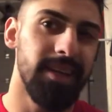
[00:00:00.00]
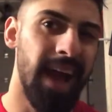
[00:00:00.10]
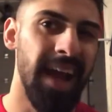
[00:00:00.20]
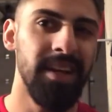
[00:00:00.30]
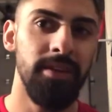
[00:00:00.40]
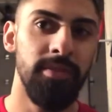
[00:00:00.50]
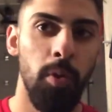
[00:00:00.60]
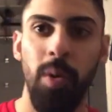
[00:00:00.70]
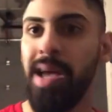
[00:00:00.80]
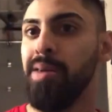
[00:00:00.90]
Kind of in
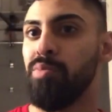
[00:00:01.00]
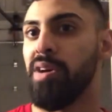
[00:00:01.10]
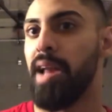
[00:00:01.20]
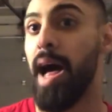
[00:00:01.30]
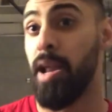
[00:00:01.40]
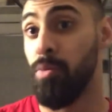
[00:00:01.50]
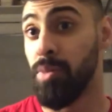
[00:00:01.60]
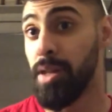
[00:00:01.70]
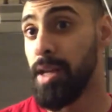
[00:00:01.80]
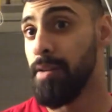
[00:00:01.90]
a way, but I don't
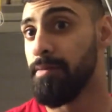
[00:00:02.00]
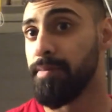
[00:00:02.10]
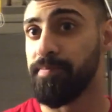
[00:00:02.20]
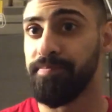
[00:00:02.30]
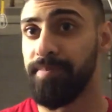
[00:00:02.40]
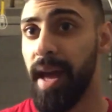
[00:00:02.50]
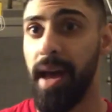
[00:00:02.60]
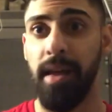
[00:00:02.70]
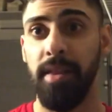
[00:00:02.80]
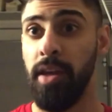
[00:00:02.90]
believe
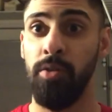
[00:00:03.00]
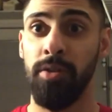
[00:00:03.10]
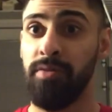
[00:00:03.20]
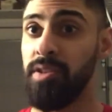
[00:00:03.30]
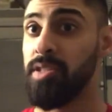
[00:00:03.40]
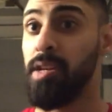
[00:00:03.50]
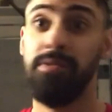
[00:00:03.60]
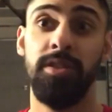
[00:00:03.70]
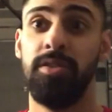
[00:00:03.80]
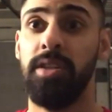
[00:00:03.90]
that the universe
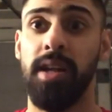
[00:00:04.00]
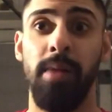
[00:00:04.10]
gives you shit.